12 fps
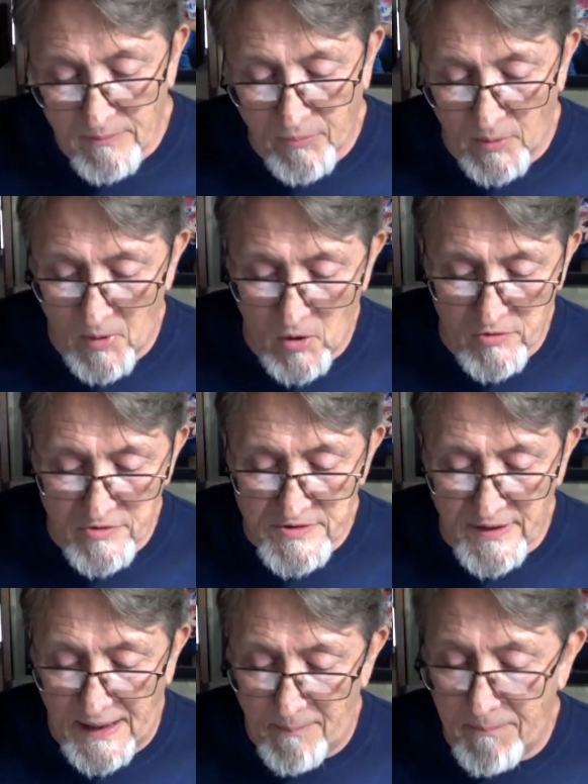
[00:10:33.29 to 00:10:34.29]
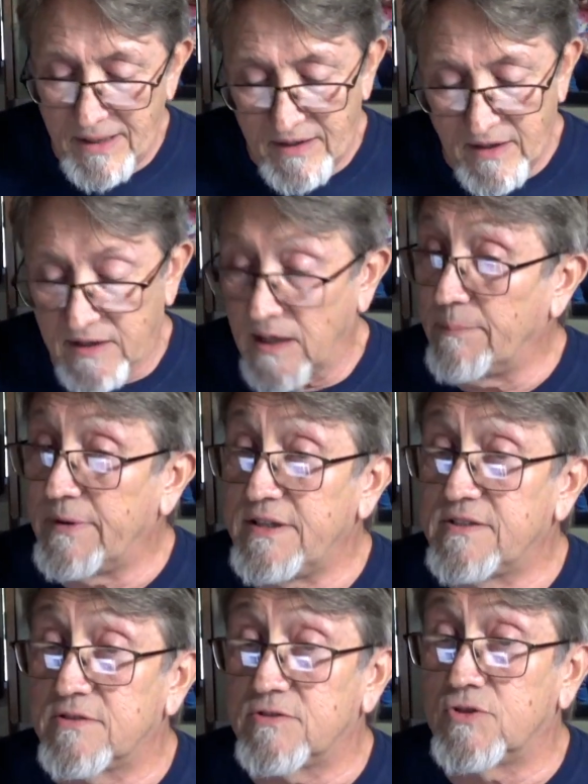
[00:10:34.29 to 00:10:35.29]
promoters, and media
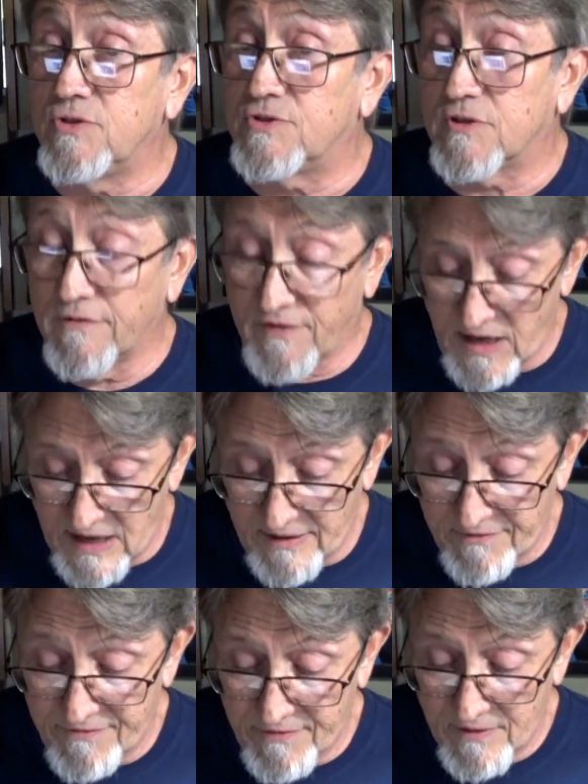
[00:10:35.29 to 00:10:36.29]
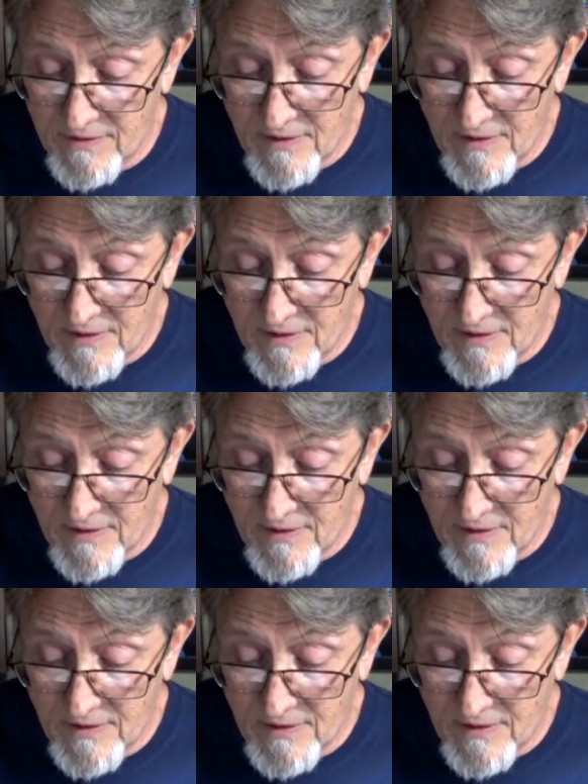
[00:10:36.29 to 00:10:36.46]
companies to survive.